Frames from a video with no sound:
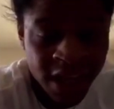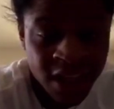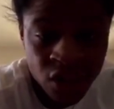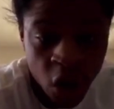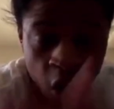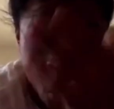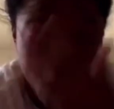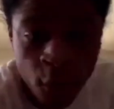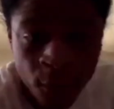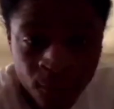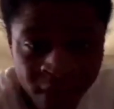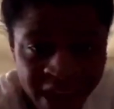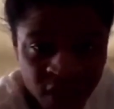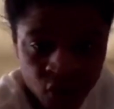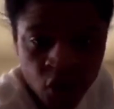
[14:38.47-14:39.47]
His whole
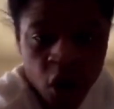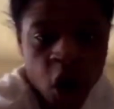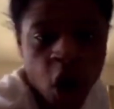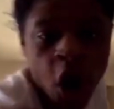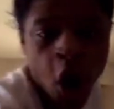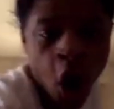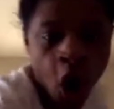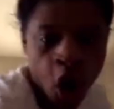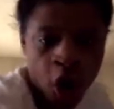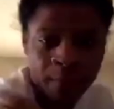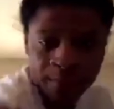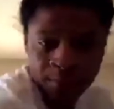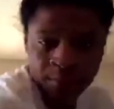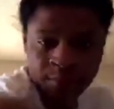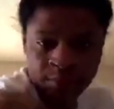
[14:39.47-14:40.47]
face on her arm
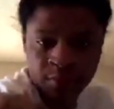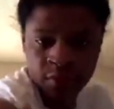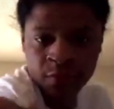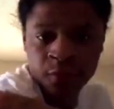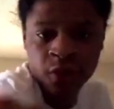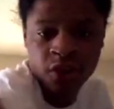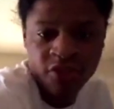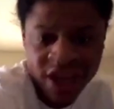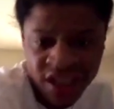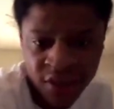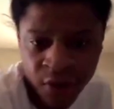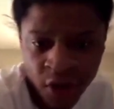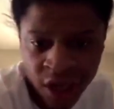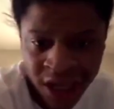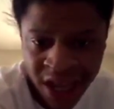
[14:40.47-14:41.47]
for the rest of
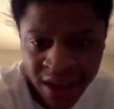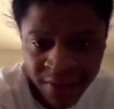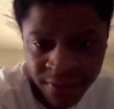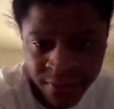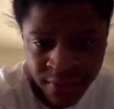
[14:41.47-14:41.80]
her life.